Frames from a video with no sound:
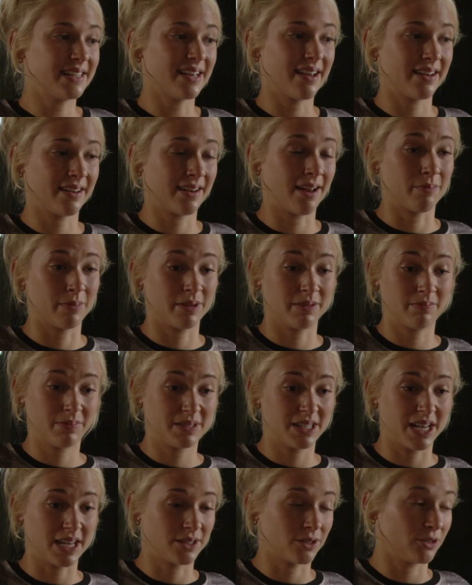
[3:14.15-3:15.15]
testosterone
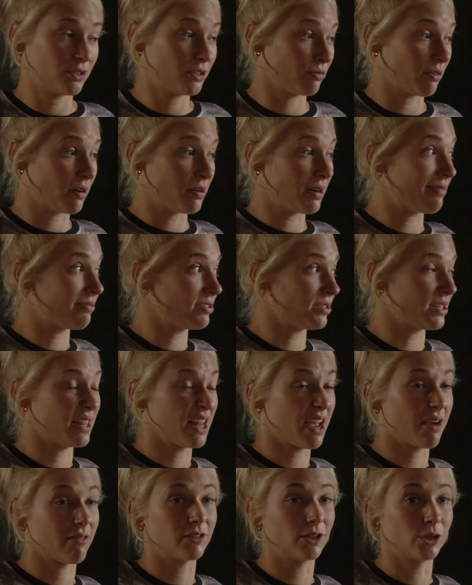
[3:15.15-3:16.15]
levels in there have gone
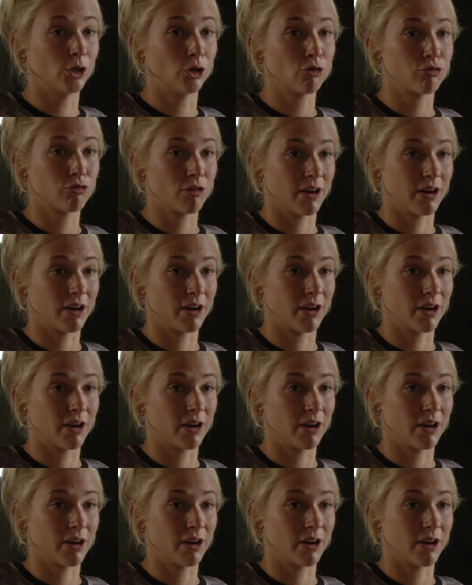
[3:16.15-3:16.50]
critical.